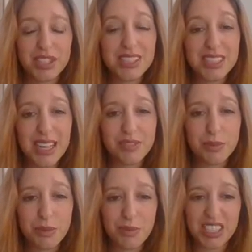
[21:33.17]
You'll still have
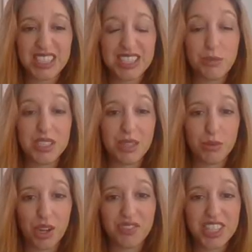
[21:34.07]
to be providing them with
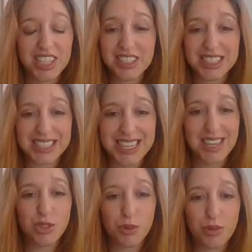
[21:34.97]
some content because,
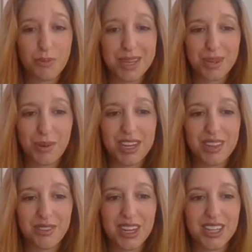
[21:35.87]
again, you're probably the one
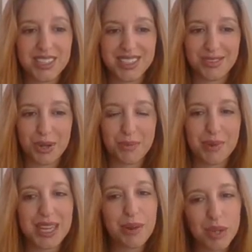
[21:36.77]
in the rehearsal room,
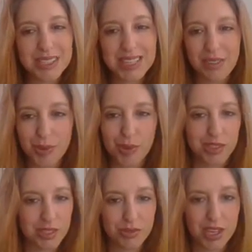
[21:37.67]
but it will save you
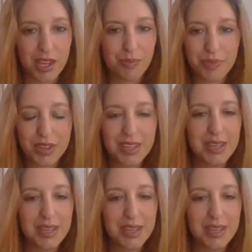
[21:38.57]
a lot of time.